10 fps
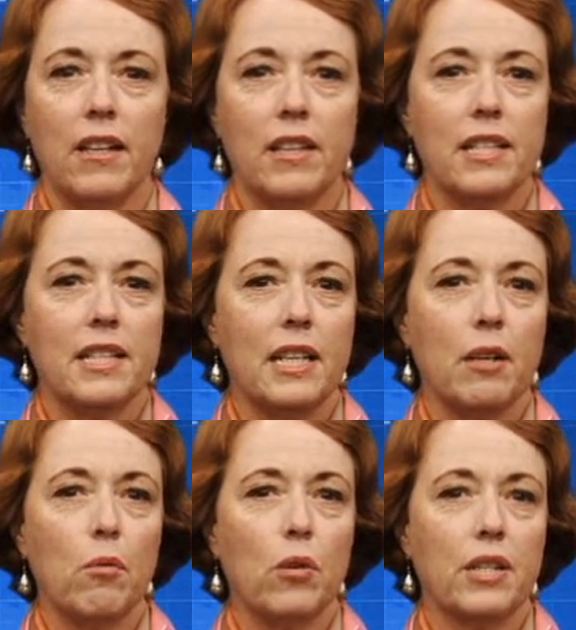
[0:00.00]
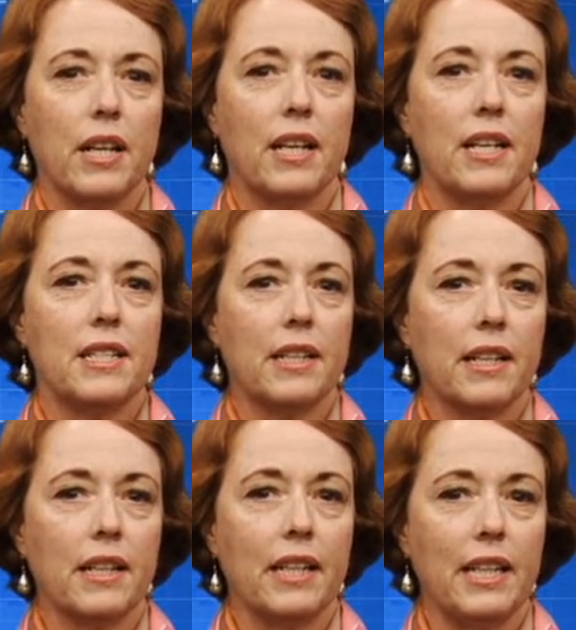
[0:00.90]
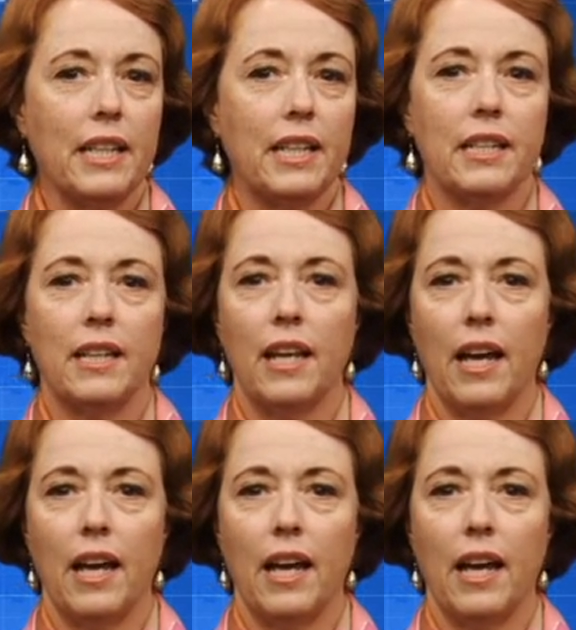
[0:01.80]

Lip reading: The seawater is clean